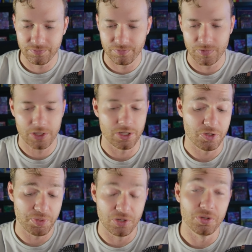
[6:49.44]
So it's
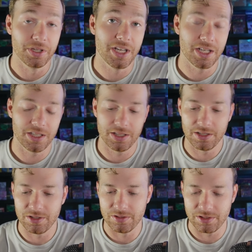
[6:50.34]
pretty cool to get in
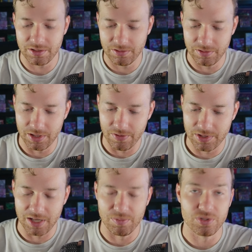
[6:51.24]
those, you know, in the
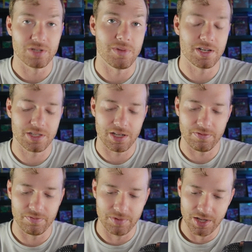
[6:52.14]
same booster box to
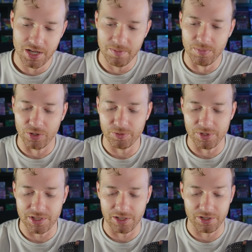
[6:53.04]
have multiple
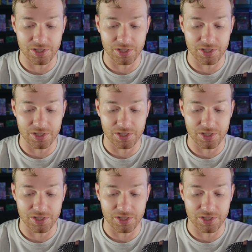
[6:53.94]
secrets.